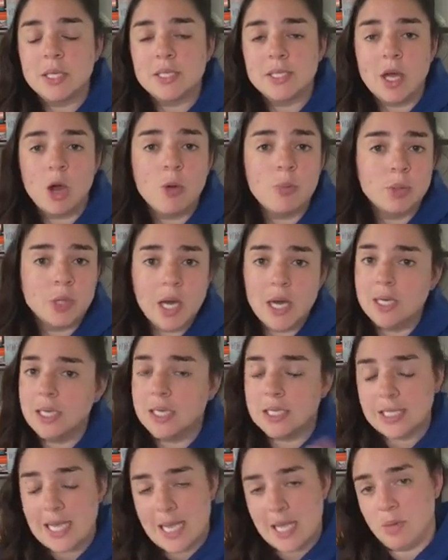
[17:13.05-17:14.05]
to sell
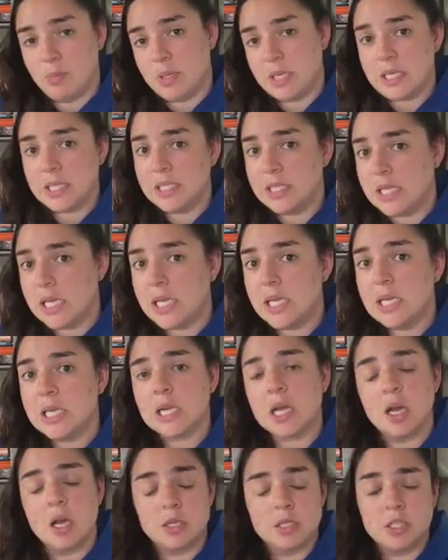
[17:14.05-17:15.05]
product ABC
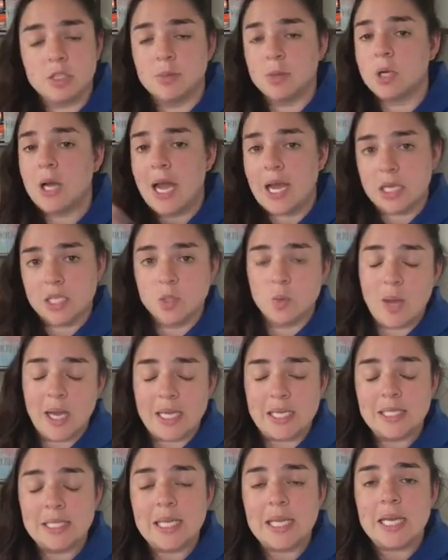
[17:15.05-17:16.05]
to customer
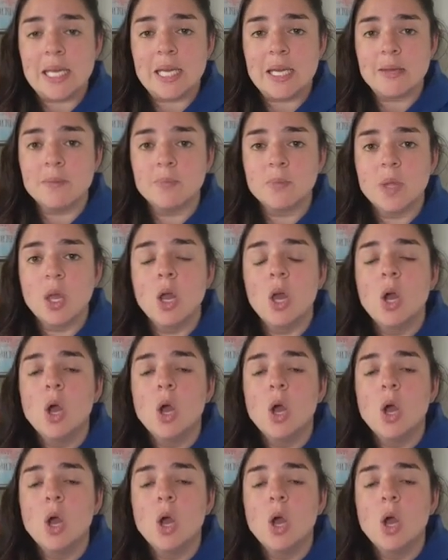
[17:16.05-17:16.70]
XYZ,